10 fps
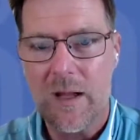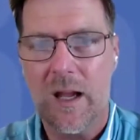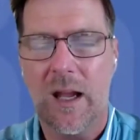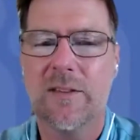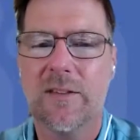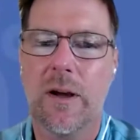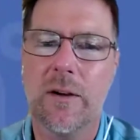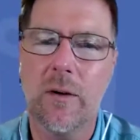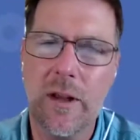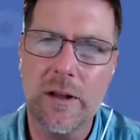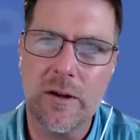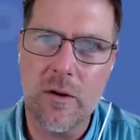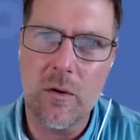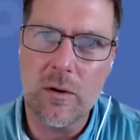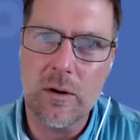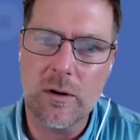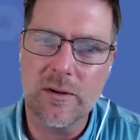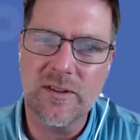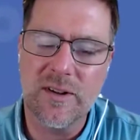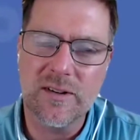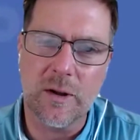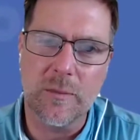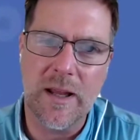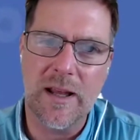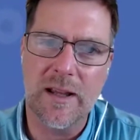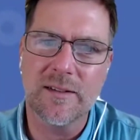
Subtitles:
And so I know that your system has